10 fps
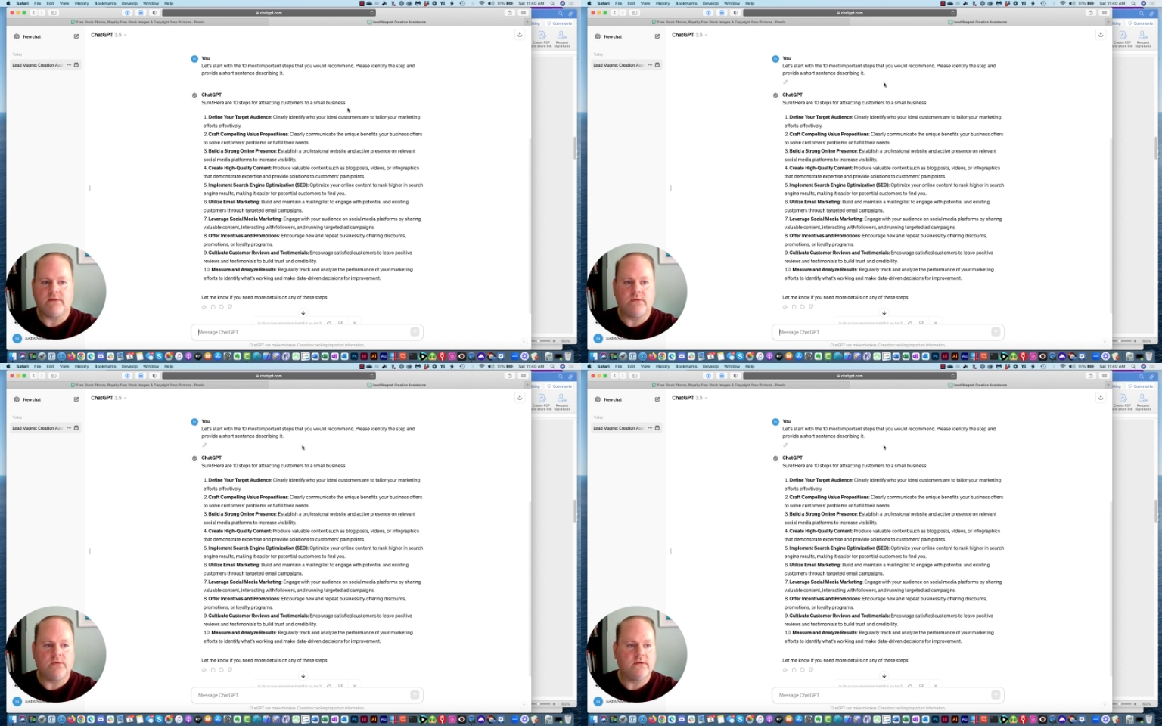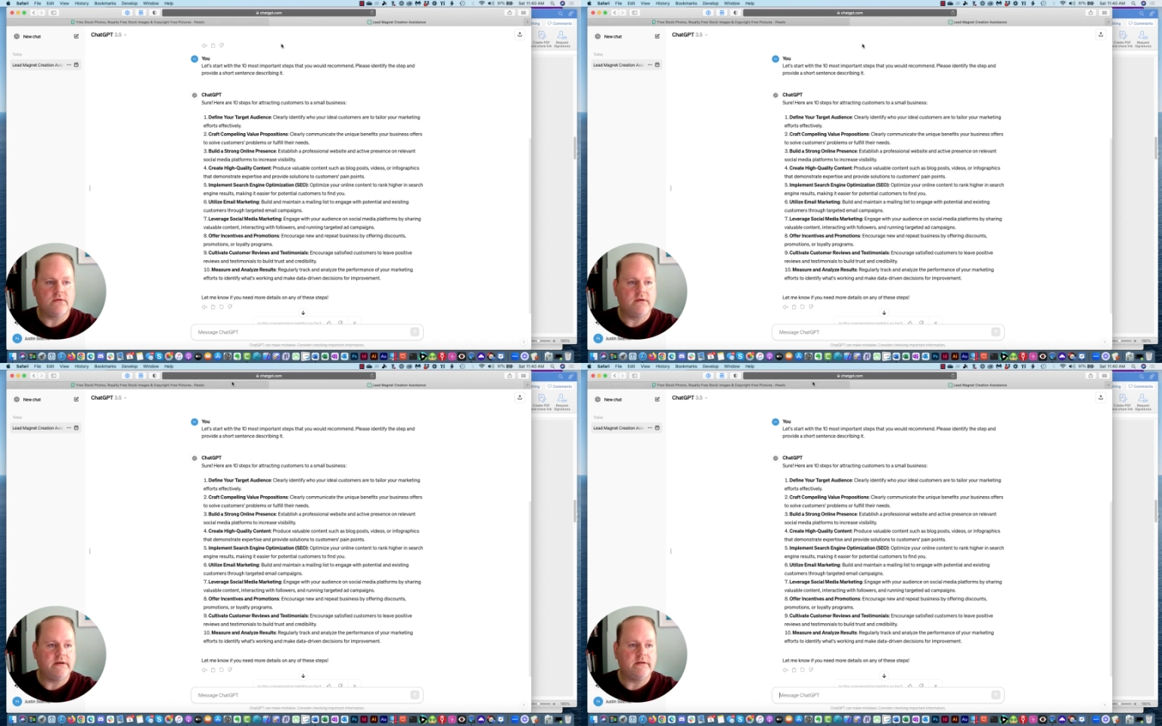what we're
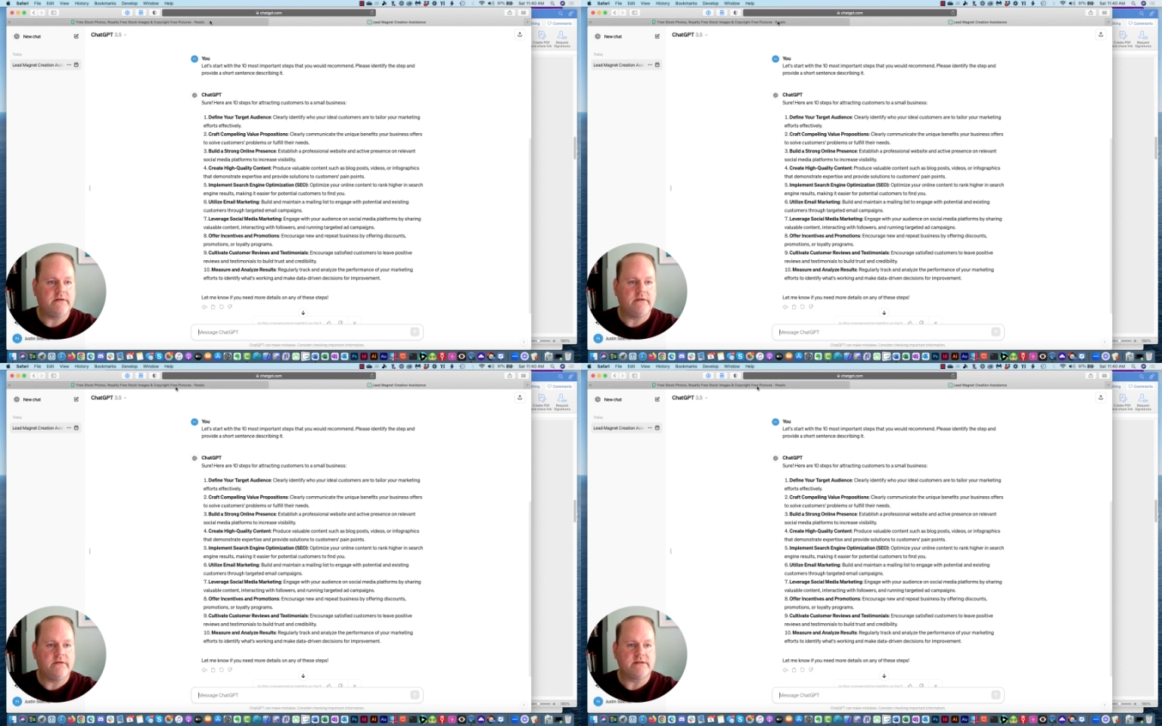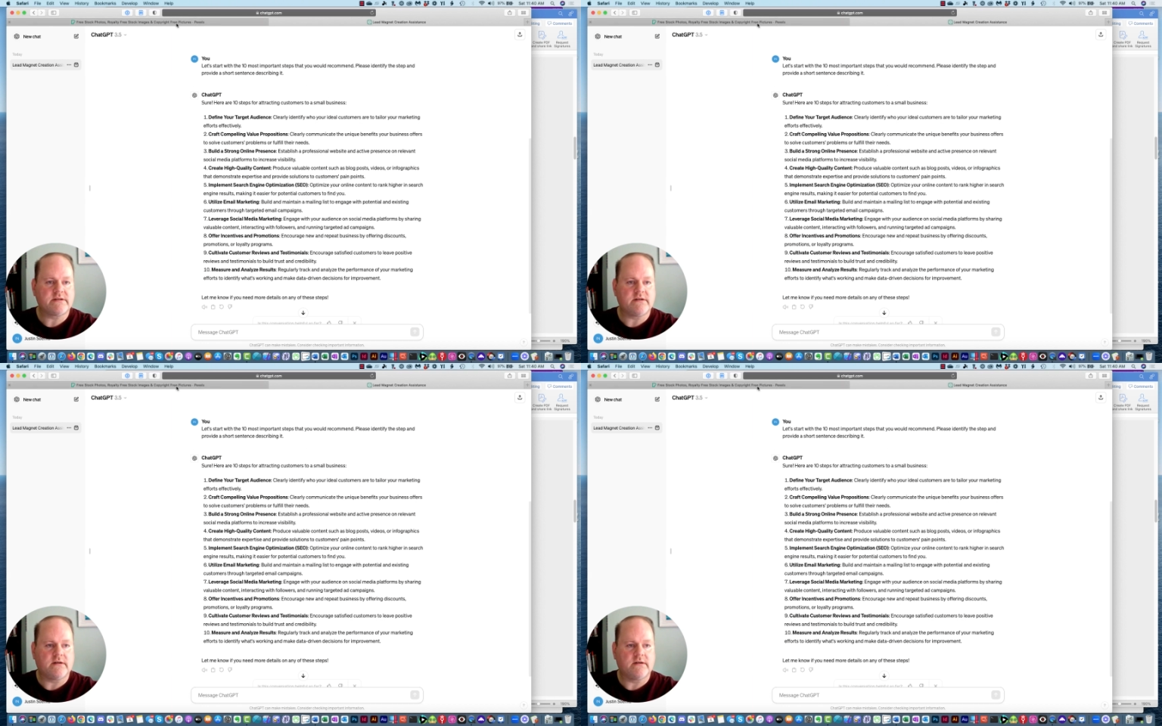going to do is
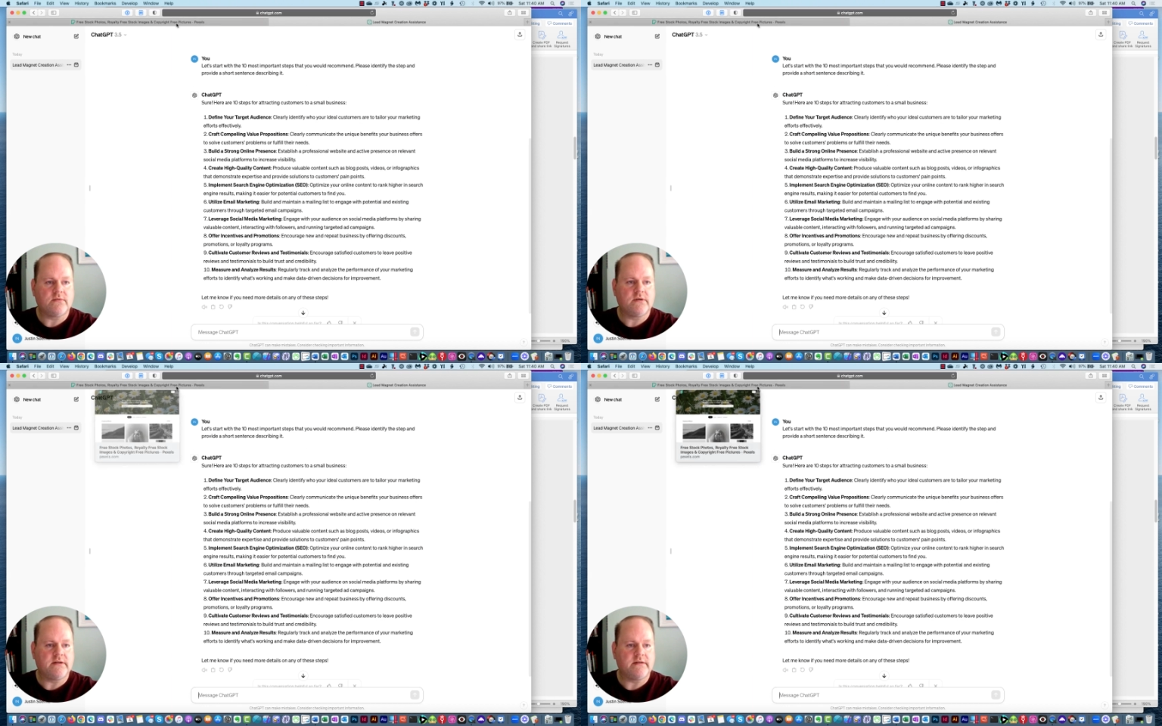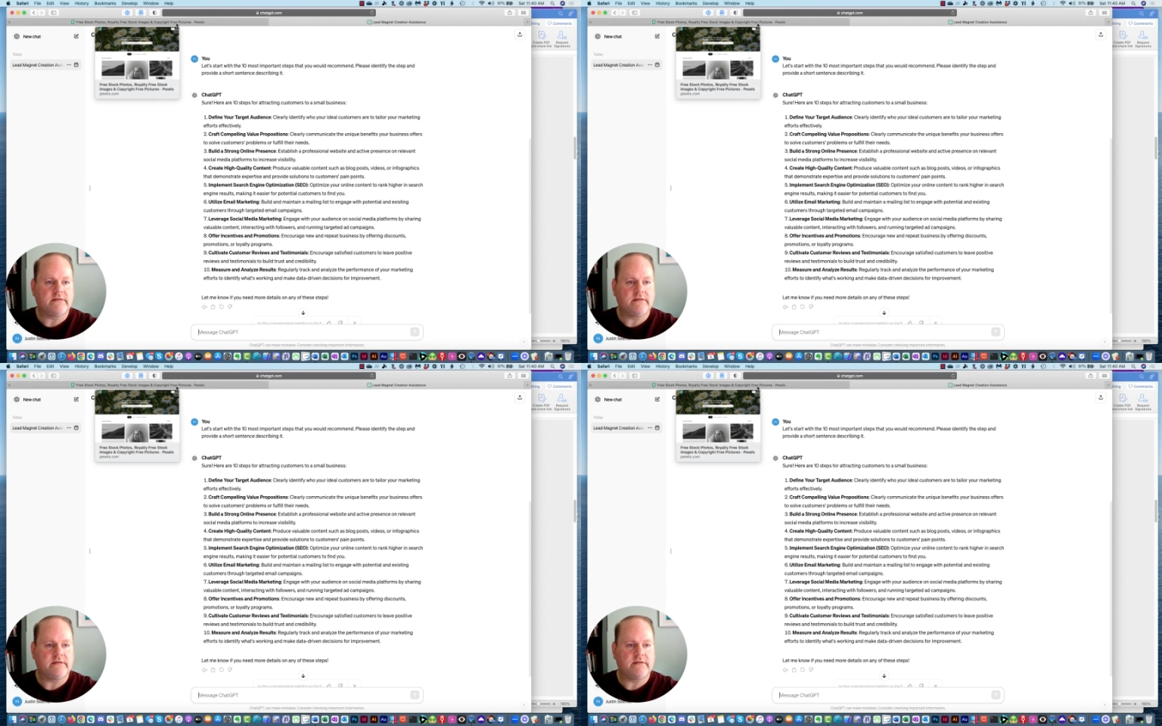start with,